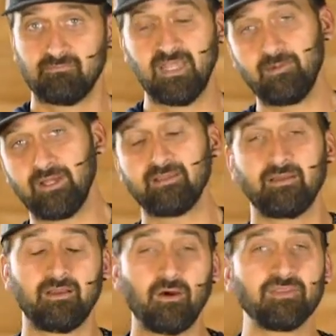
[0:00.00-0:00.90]
anyway,
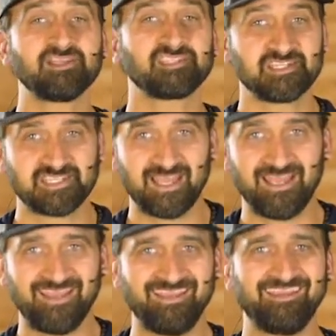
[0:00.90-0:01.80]
all that's to
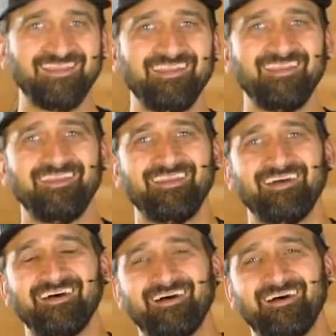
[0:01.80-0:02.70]
say,
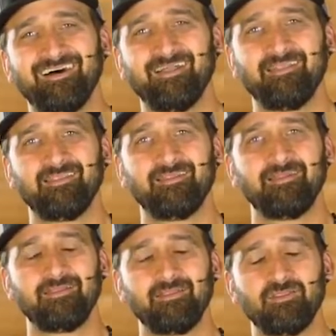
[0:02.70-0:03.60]
the
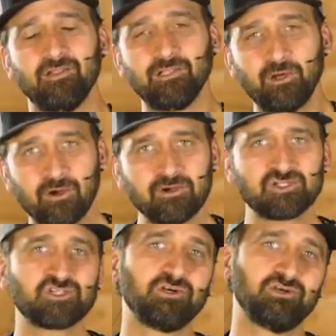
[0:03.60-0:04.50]

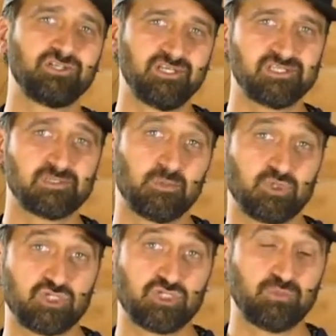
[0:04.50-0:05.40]
large churches
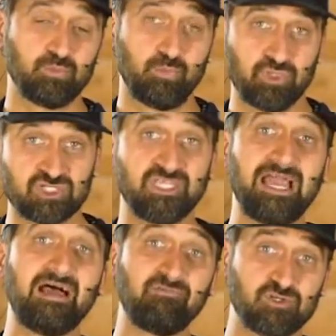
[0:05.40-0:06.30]
push the
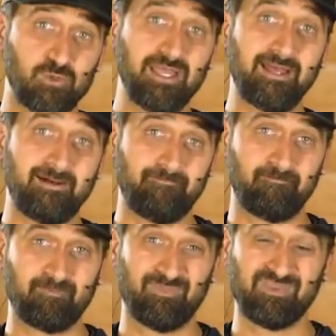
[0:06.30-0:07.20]
average way up,
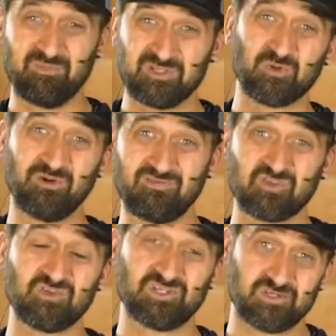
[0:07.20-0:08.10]
but the majority of
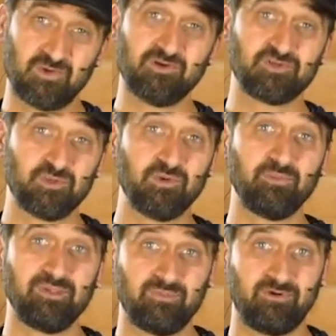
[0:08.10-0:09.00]
churches are under
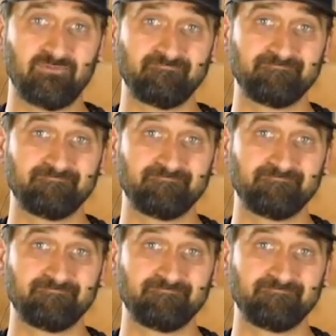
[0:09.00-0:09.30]
200 people.